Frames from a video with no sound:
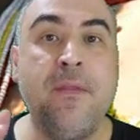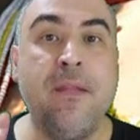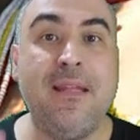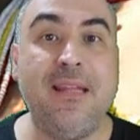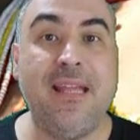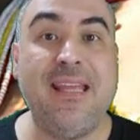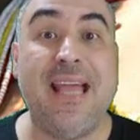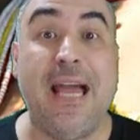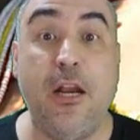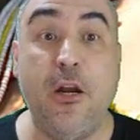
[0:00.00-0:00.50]

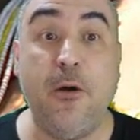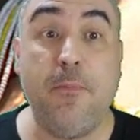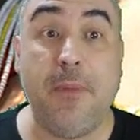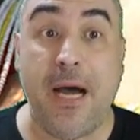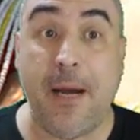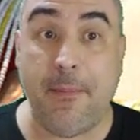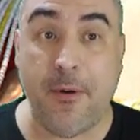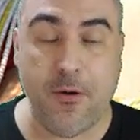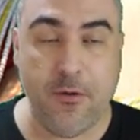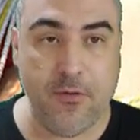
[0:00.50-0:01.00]
the
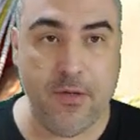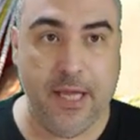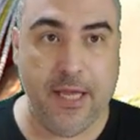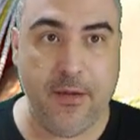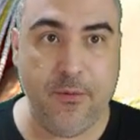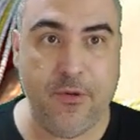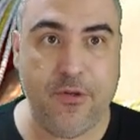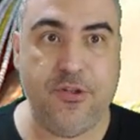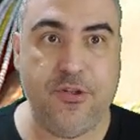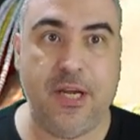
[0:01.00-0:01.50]
Yanomamo
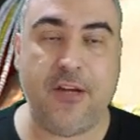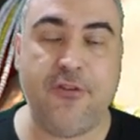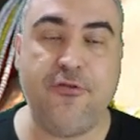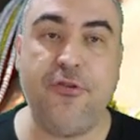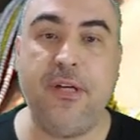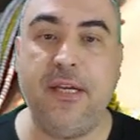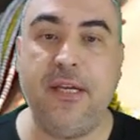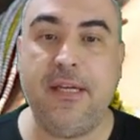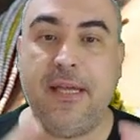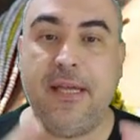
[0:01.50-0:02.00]
language. Actually,